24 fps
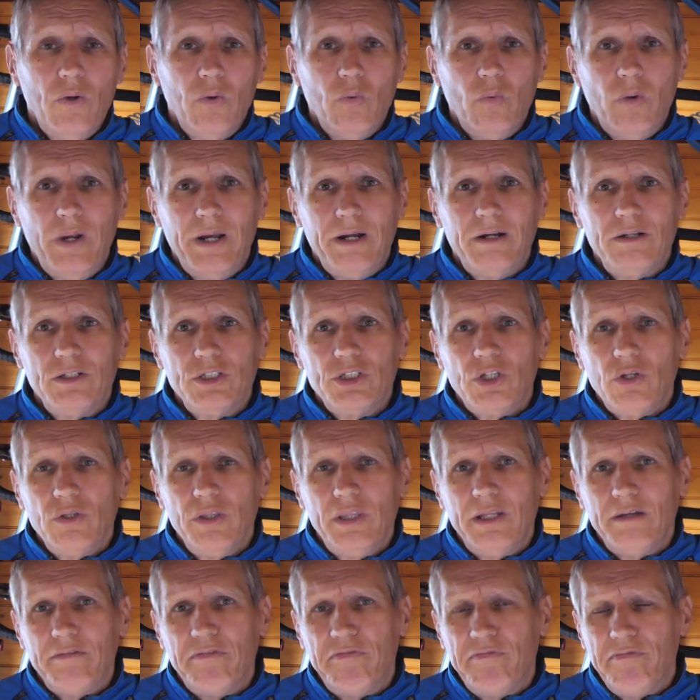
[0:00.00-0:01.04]
Whereas
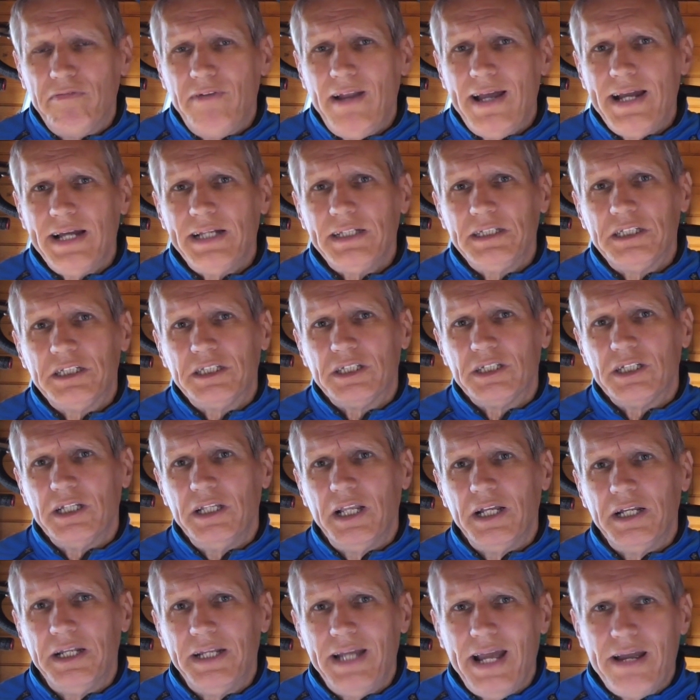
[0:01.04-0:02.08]
on the flats
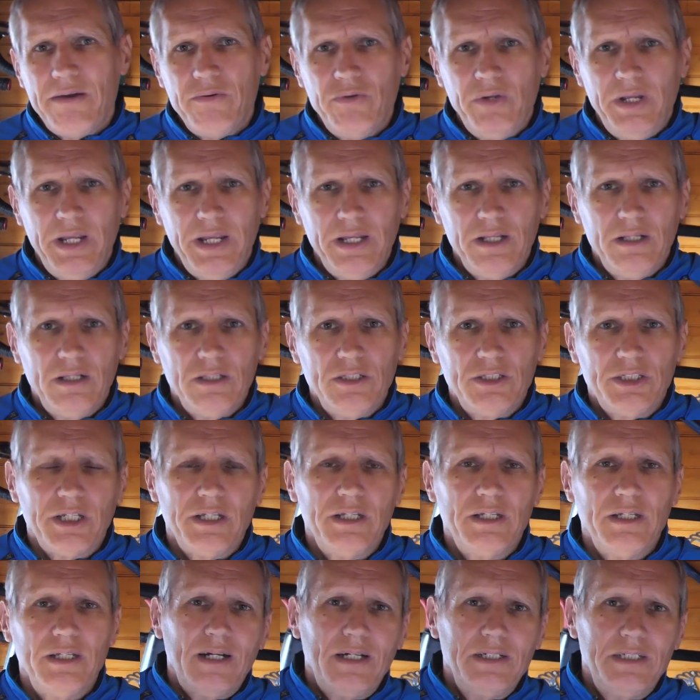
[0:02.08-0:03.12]
and the downhills,
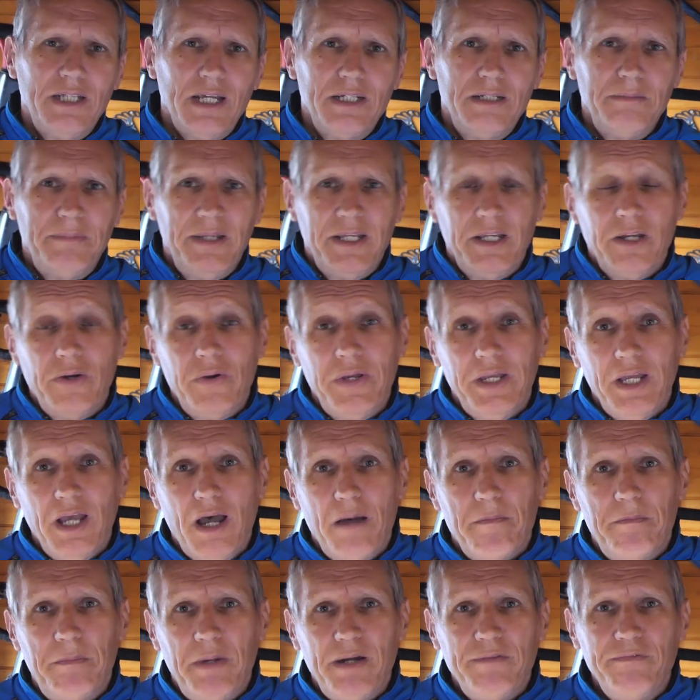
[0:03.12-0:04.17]
I tend to be going
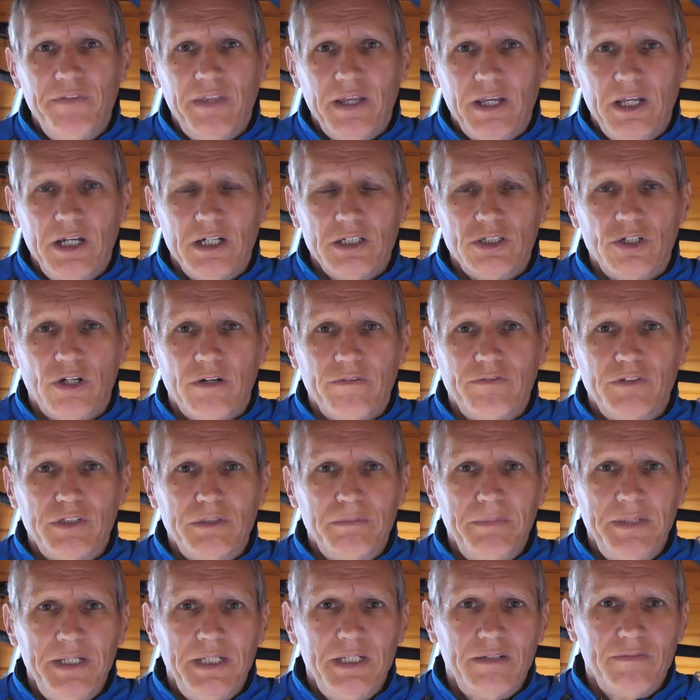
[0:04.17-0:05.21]
above the cutoff
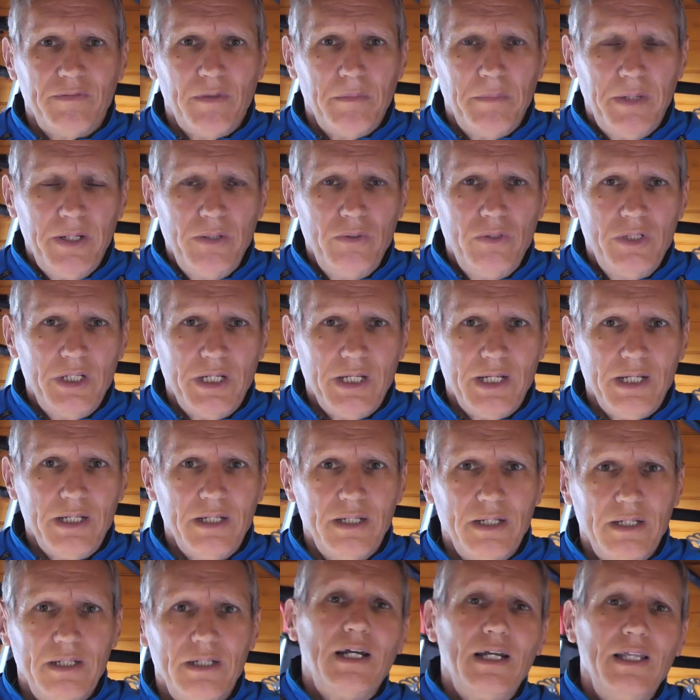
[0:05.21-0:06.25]
speed of the
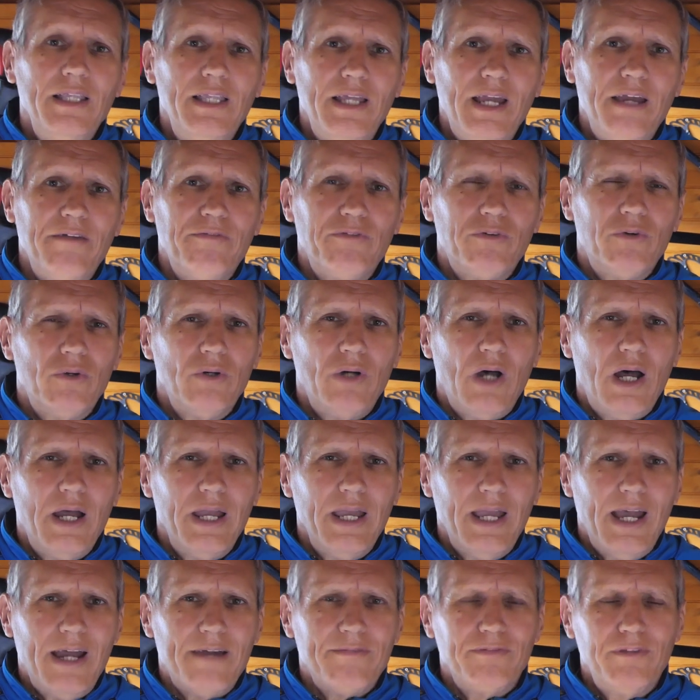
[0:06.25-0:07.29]
motor, and therefore
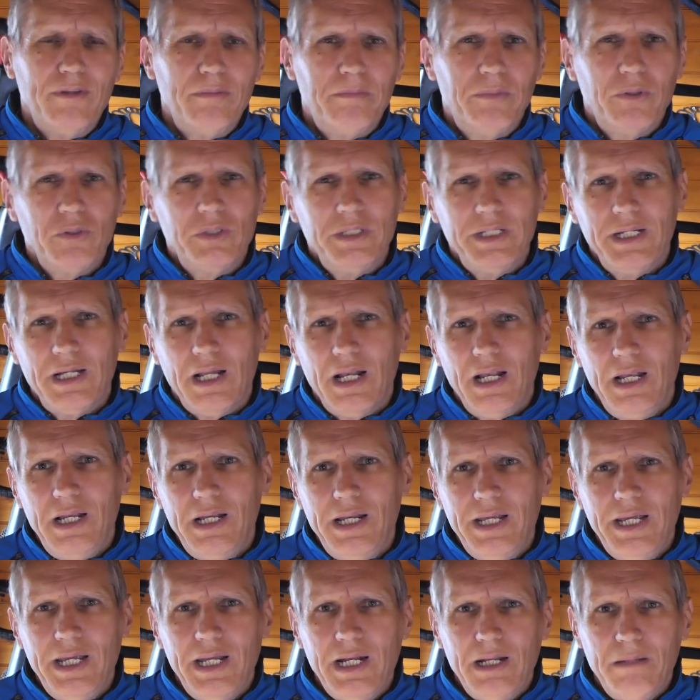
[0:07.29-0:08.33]
I have to put in a
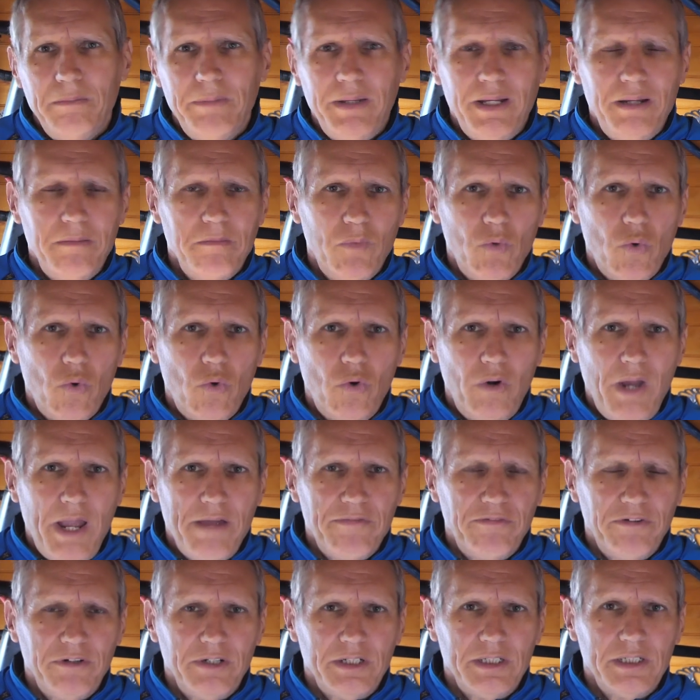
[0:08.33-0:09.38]
little bit more
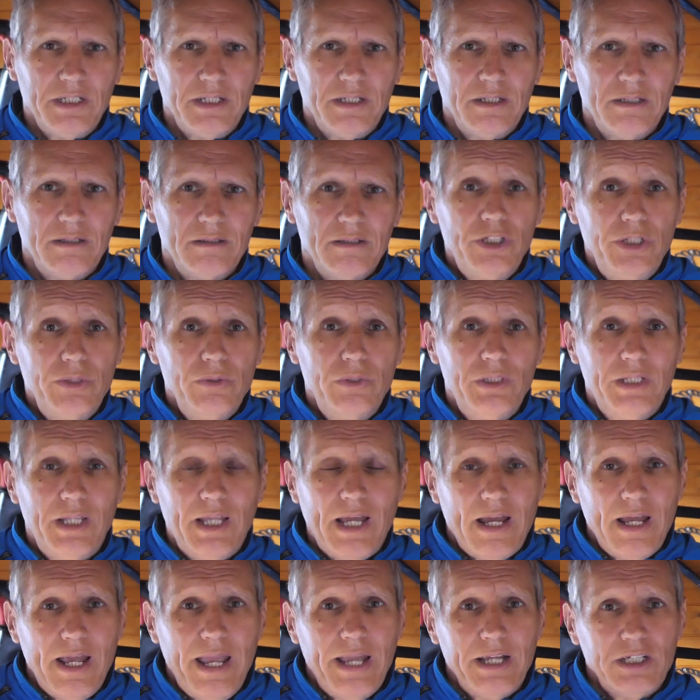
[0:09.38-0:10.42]
effort due to
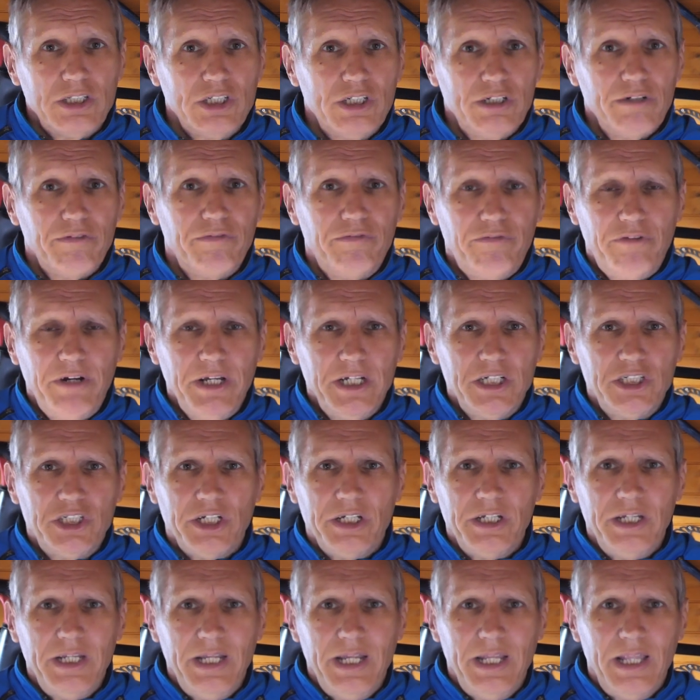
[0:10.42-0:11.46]
that extra
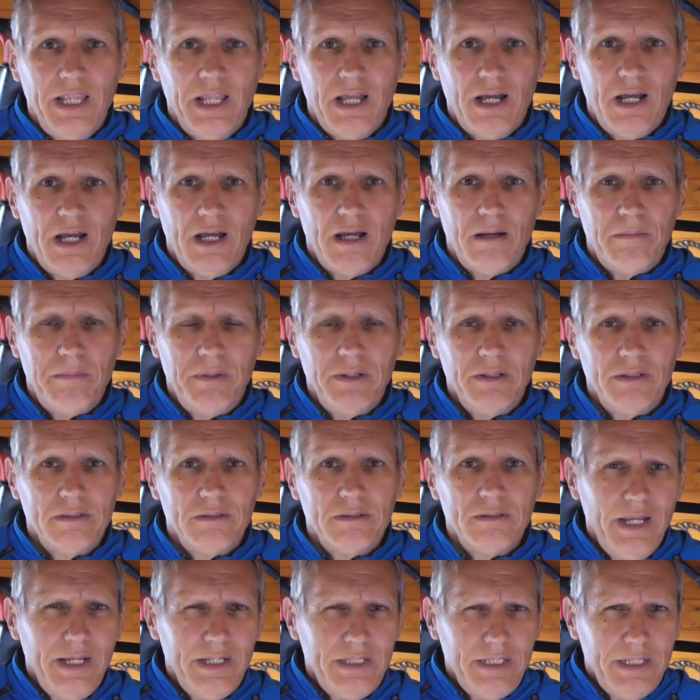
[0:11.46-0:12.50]
friction in the hub.
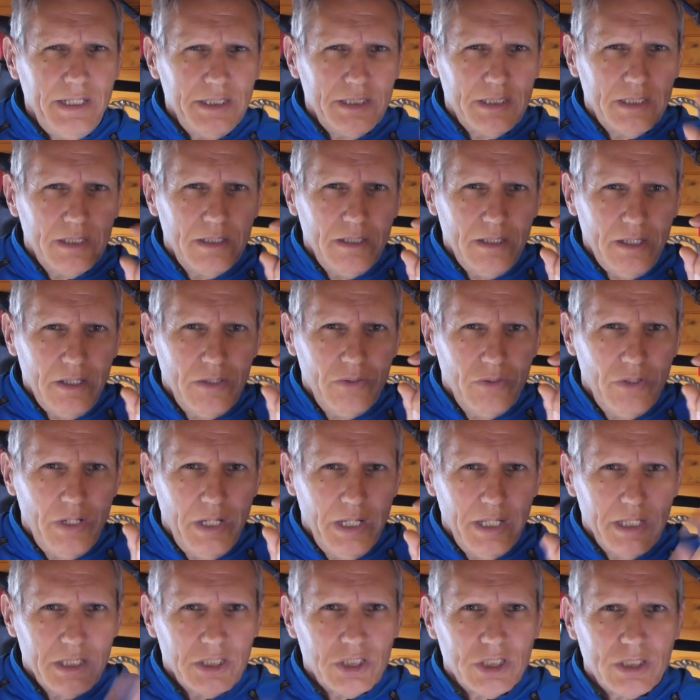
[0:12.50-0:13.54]
It is
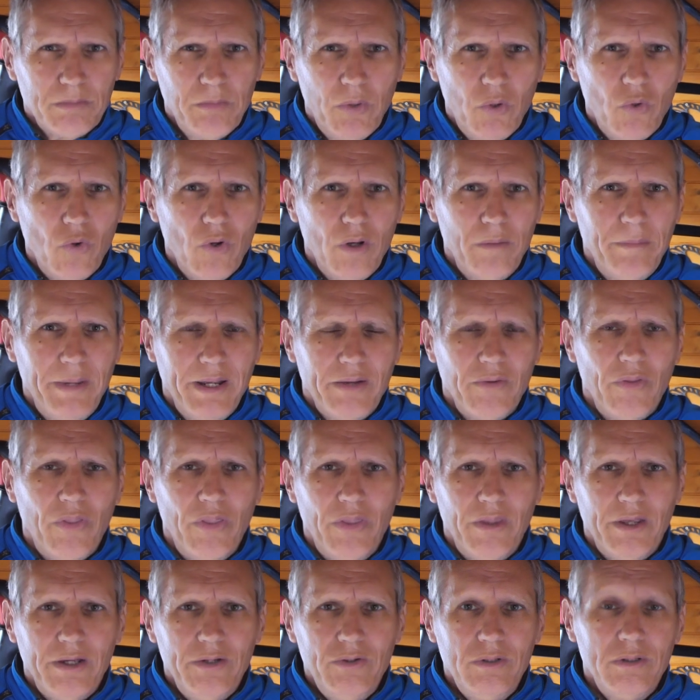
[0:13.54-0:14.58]
only a small
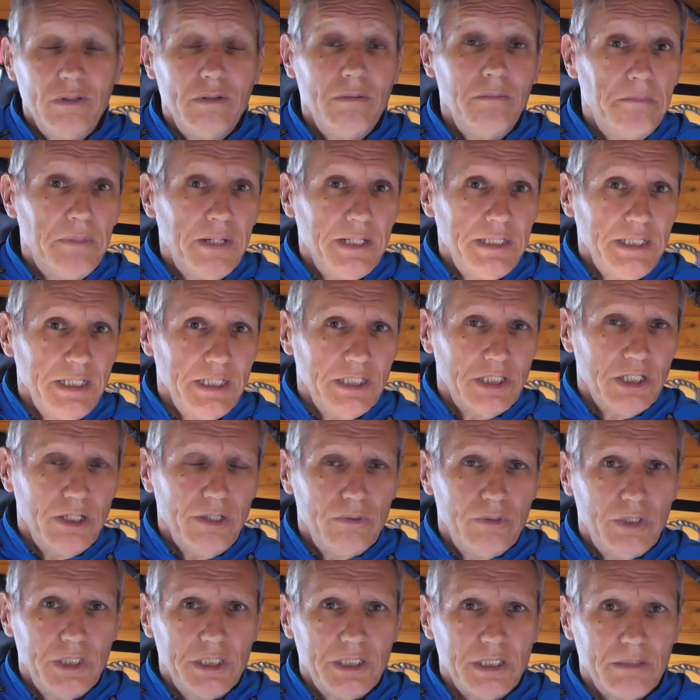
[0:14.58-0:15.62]
amount though, but it's
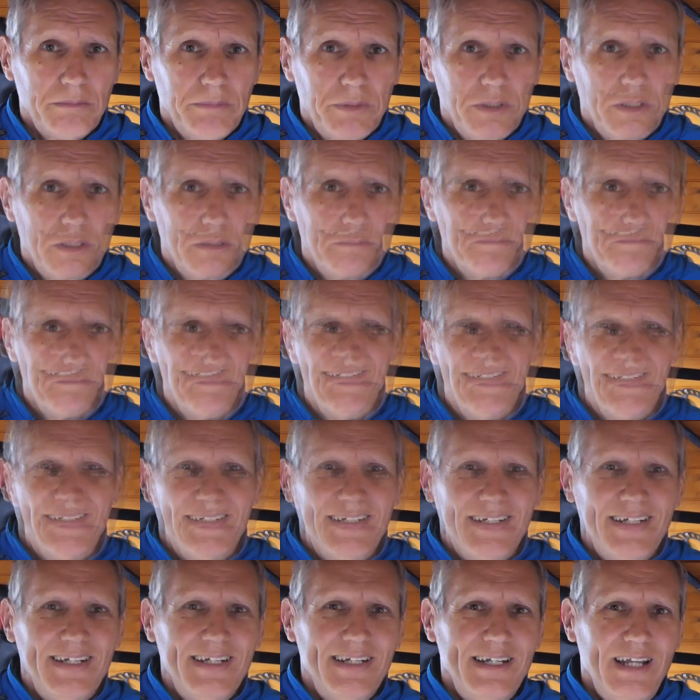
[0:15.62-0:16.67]
noticeable.
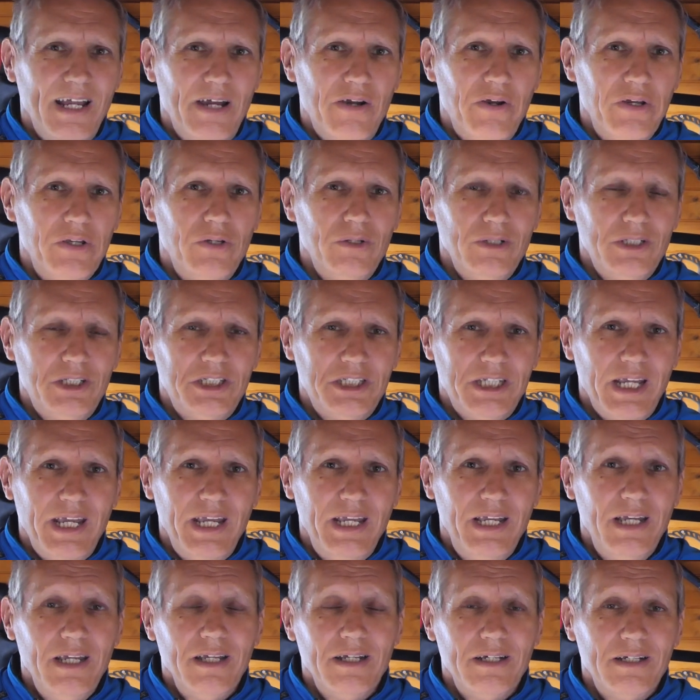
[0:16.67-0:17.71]
Now, I could
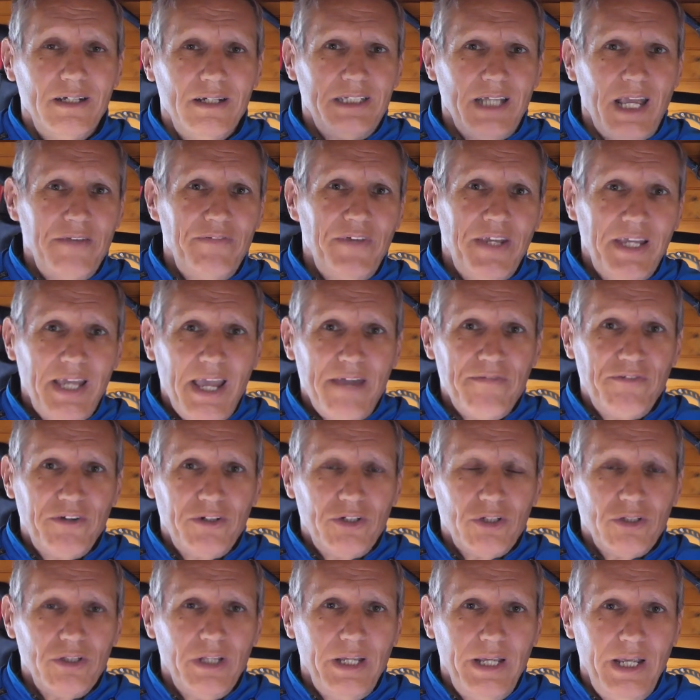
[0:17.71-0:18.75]
say saving
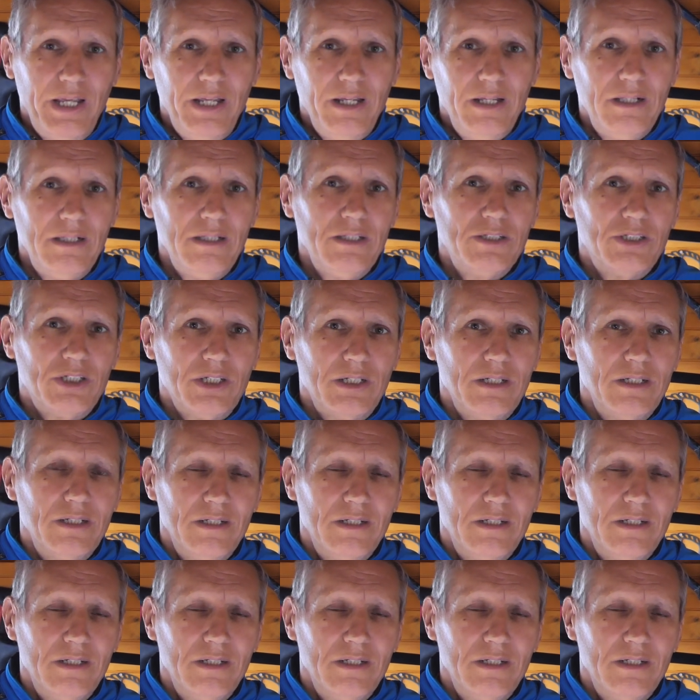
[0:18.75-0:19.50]
effort on the hills